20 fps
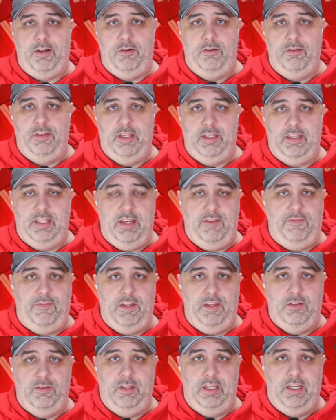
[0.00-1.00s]
that they
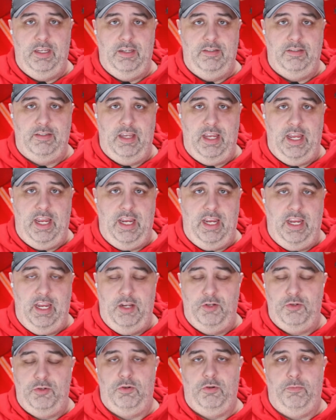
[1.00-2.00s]
feel is a
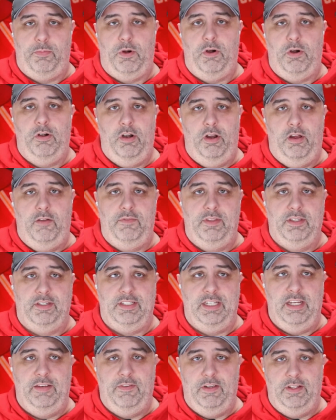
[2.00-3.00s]
integral part of this
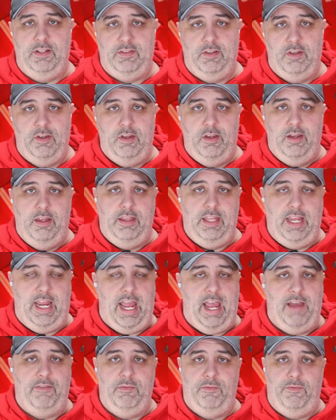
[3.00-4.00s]
defense. They
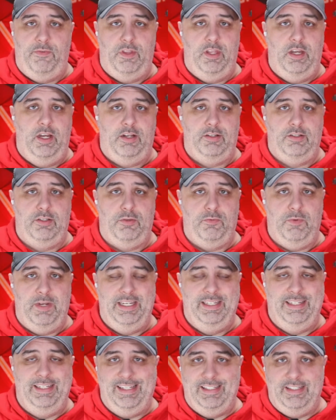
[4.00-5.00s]
have him for the next 3
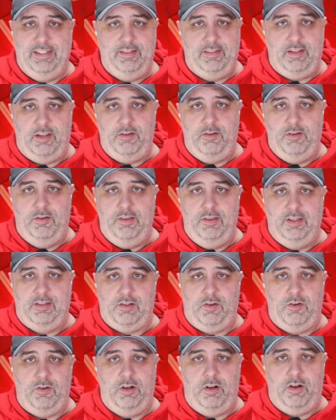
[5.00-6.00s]
seasons under this
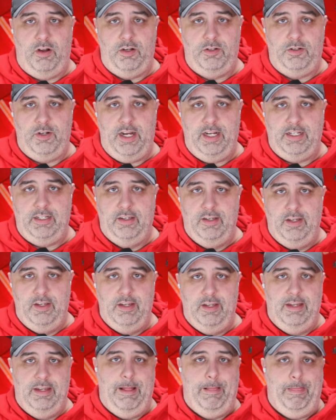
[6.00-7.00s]
current contract.
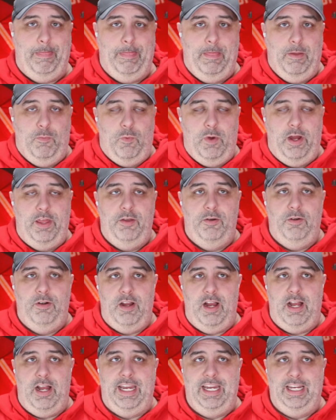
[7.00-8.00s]
Whether or
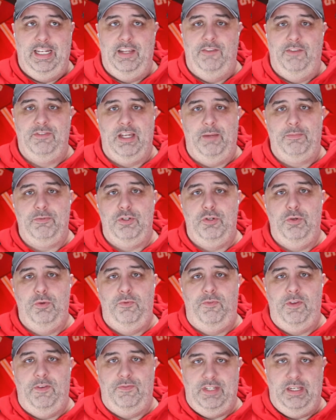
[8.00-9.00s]
not he lives up to
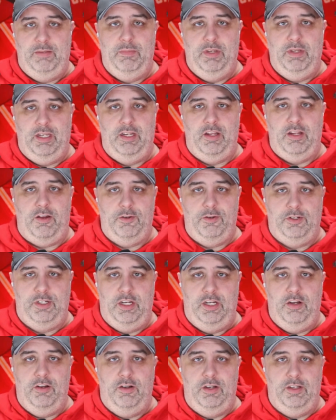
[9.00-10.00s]
$15 million a
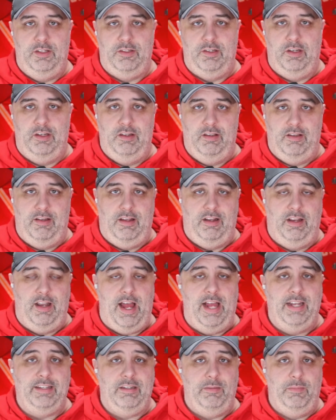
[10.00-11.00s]
year is a
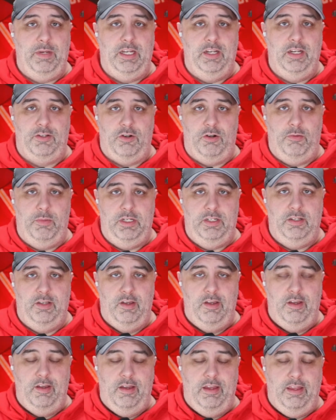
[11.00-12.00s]
lot to be determined.
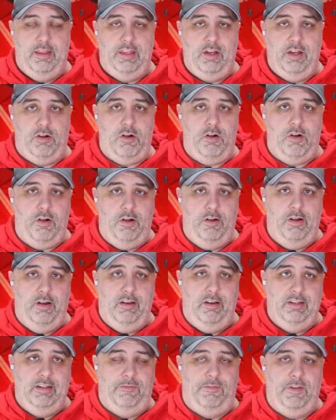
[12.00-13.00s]
There are
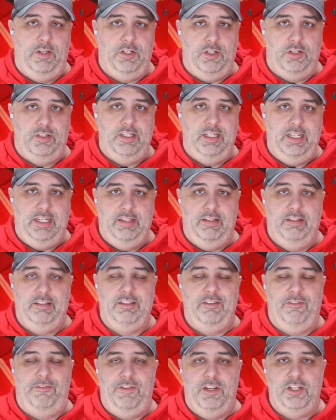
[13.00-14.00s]

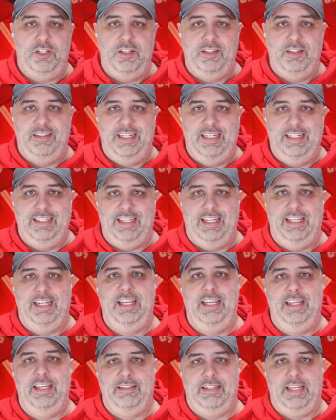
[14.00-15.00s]
deficiencies in
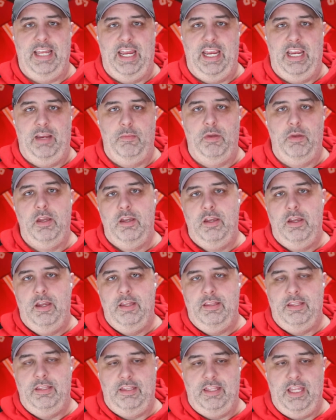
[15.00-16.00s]
his game
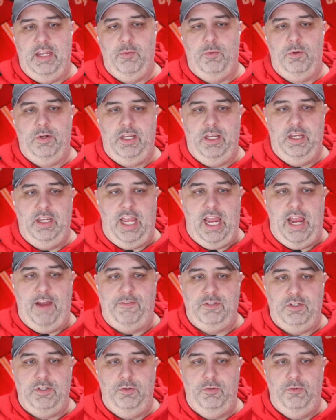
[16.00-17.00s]
that they will have
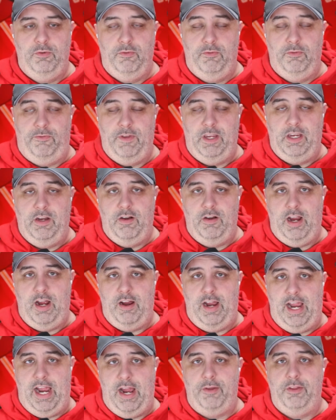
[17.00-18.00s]
to figure
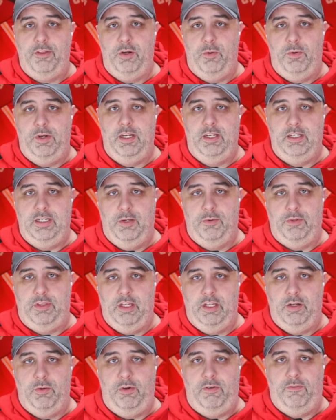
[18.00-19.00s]
out how they're going to deal with it
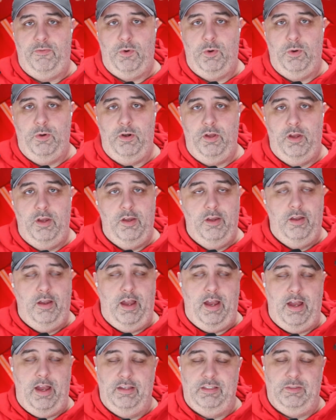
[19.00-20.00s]
going forward.
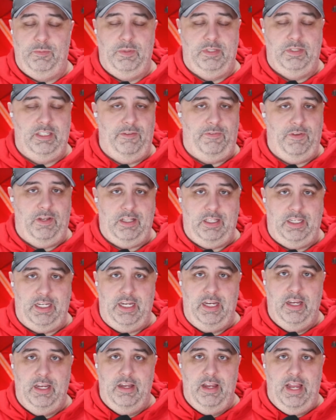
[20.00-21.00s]

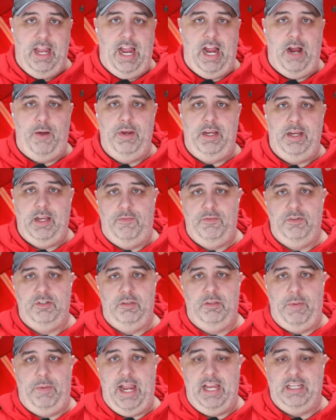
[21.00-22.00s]
Specifically, how he covers the
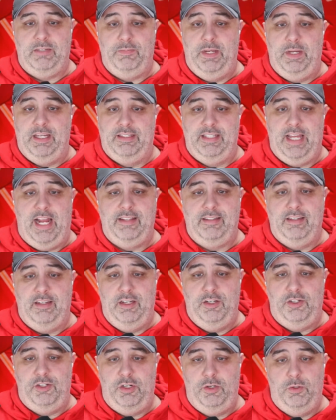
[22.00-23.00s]
pass, because that's an
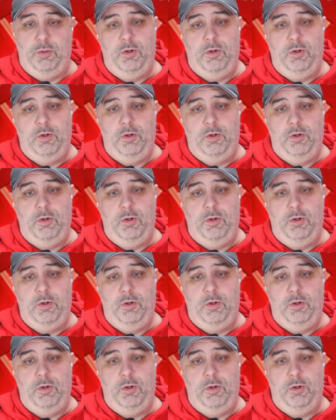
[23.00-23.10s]
issue.